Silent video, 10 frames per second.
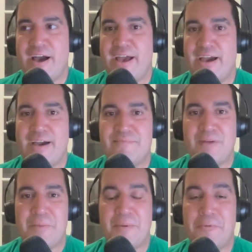
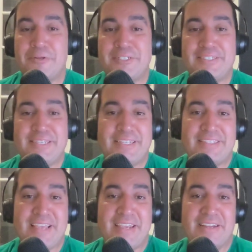I'm already
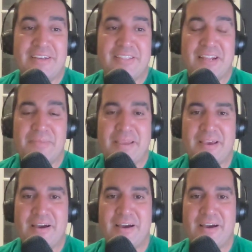seeing data that I'm like,